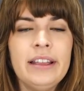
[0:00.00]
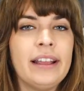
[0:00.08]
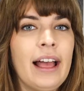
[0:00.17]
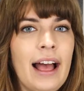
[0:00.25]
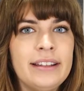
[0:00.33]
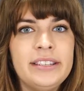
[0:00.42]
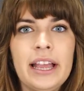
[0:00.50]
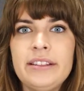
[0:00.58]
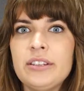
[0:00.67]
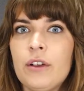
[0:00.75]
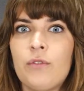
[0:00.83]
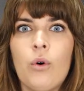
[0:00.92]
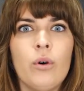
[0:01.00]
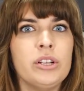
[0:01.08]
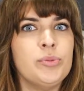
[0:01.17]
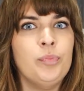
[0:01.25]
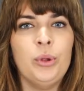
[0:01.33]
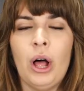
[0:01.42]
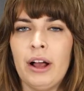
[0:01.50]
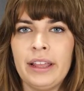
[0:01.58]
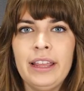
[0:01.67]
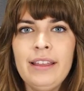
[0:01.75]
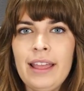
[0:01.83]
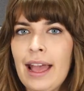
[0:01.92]
Content, of course,
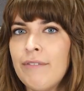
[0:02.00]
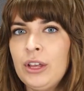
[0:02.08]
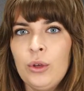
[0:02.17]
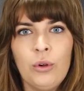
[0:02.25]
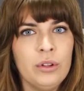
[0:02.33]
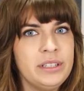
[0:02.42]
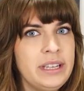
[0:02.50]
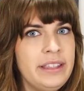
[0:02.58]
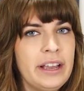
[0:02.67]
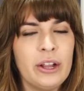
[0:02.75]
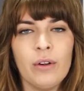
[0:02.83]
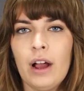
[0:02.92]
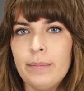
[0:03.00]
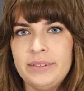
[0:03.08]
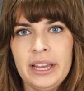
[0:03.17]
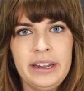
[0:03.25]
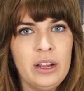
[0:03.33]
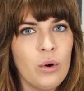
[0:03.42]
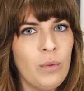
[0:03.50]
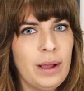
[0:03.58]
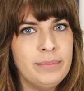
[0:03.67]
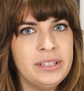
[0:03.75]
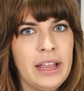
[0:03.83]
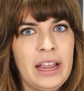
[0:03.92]
blogging. Having Google see that you're updating your
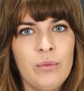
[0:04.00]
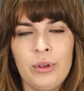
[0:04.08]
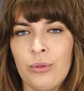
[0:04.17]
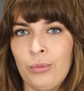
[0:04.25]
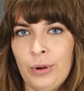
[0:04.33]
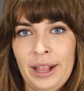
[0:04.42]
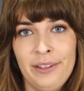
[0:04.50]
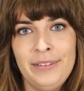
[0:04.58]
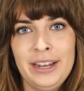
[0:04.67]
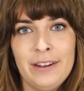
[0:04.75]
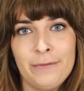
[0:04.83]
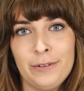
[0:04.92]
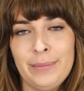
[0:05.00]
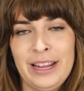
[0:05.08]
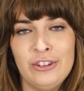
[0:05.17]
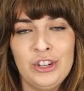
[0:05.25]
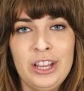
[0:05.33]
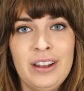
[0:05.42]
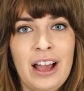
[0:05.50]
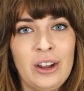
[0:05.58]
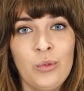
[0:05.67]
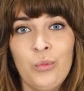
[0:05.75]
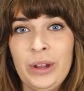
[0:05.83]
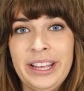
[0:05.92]
website with relevant information on a
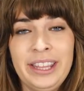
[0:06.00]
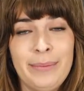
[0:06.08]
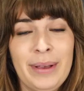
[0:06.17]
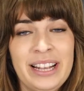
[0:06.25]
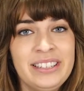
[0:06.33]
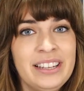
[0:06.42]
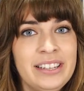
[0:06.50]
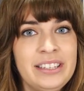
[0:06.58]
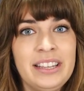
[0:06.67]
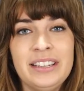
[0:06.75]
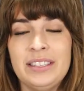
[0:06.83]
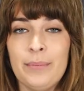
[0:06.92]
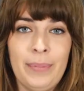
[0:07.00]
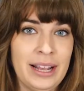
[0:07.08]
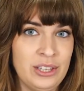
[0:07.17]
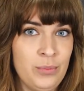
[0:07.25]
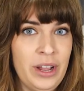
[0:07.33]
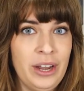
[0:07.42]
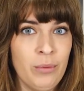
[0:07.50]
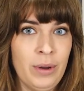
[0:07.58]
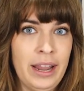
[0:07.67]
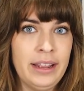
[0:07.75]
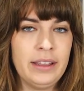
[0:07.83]
weekly basis is the best way to rank.